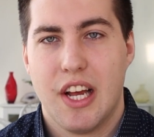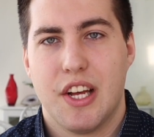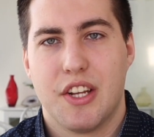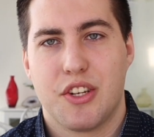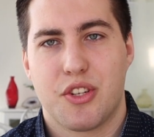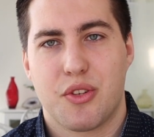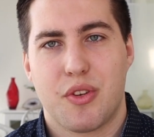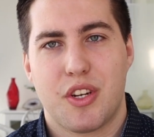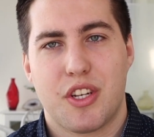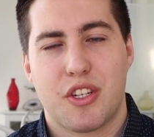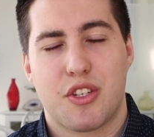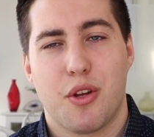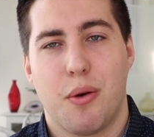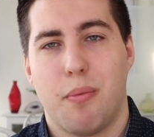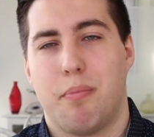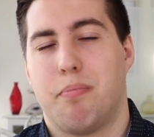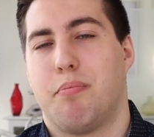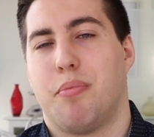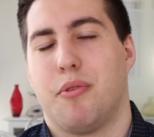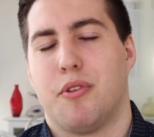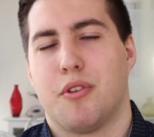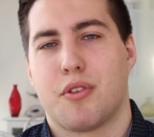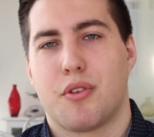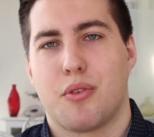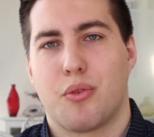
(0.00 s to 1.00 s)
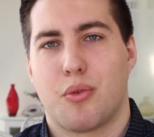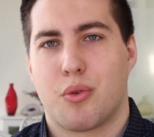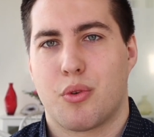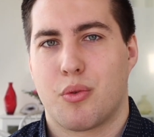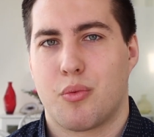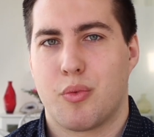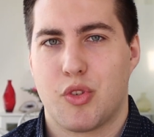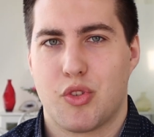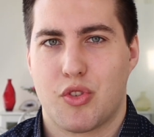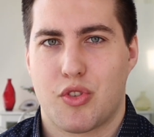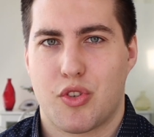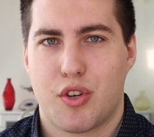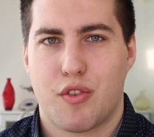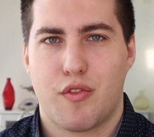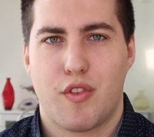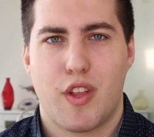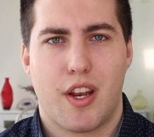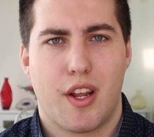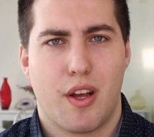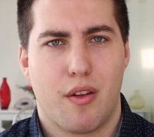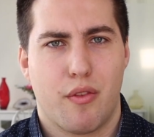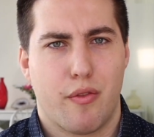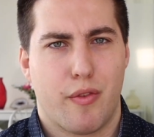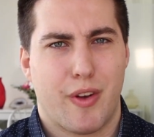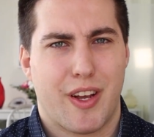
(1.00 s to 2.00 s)
Do you need to book or reserve that
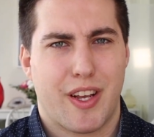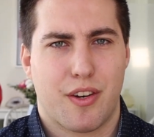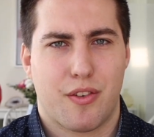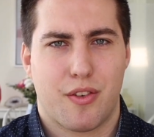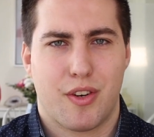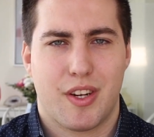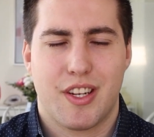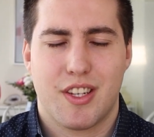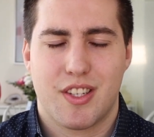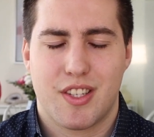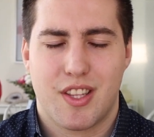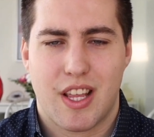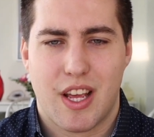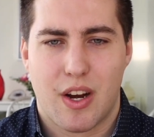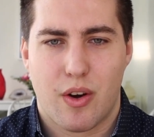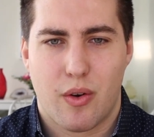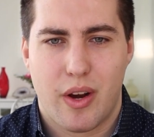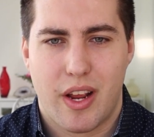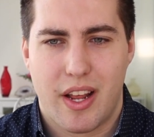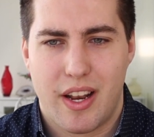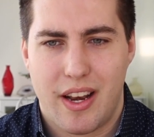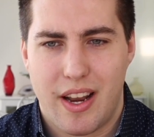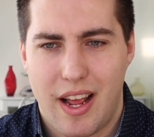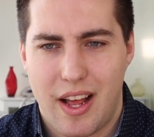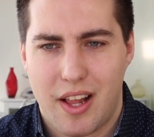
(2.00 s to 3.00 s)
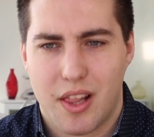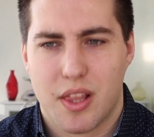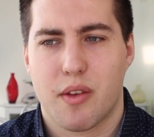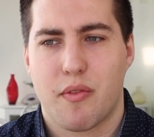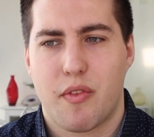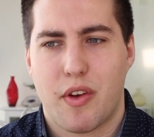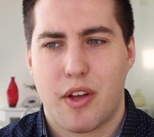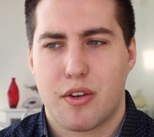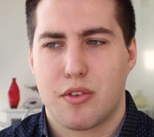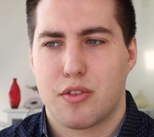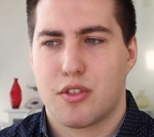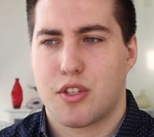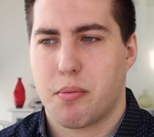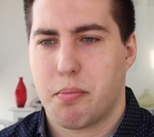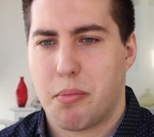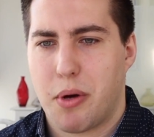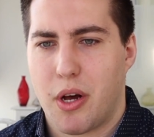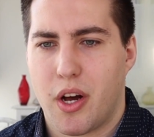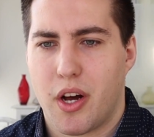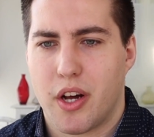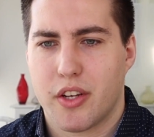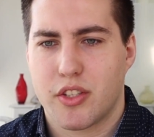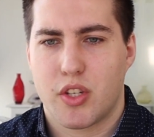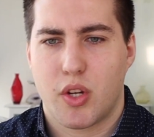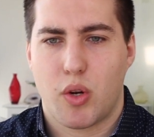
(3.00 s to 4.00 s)
elevator? Is there an elevator
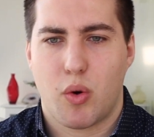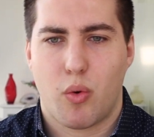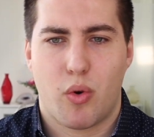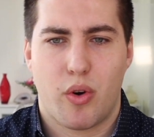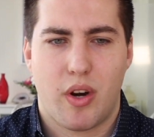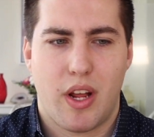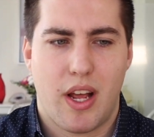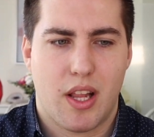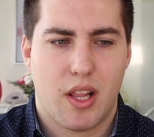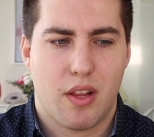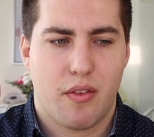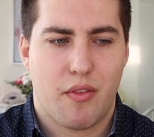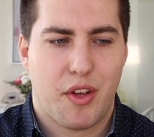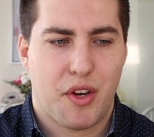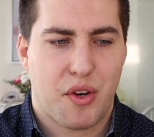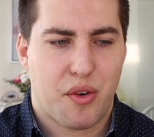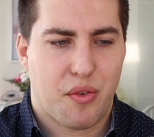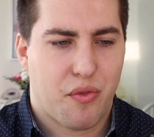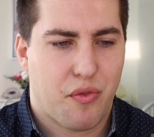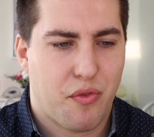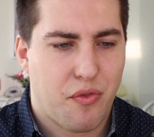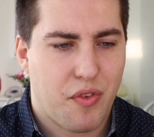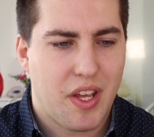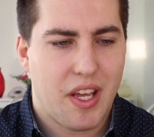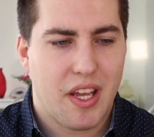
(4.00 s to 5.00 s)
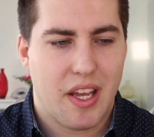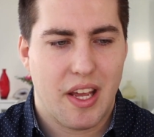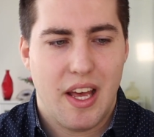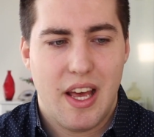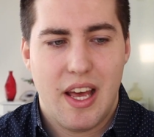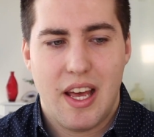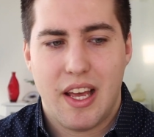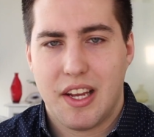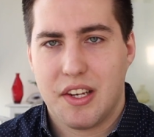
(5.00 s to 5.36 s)
deposit or an elevator fee?